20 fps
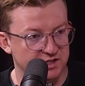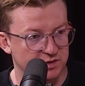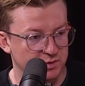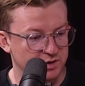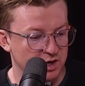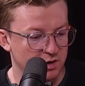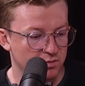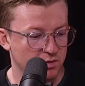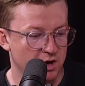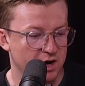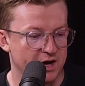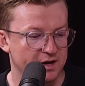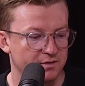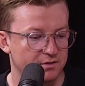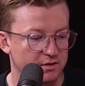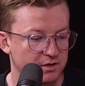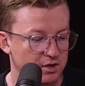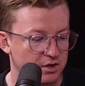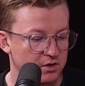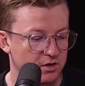So we go, right,
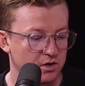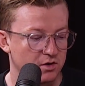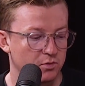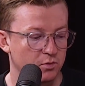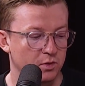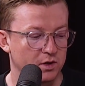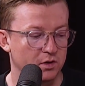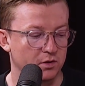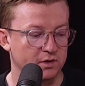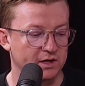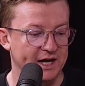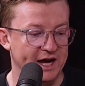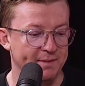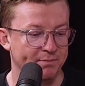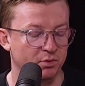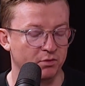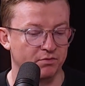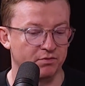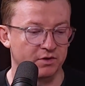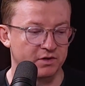we look at
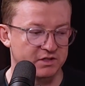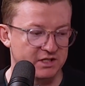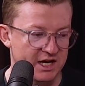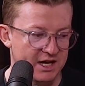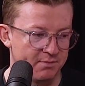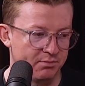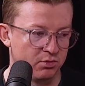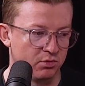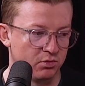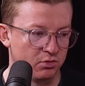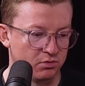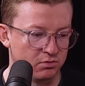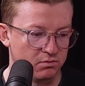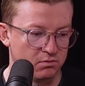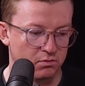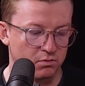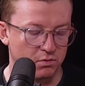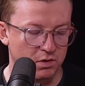Apple, for example.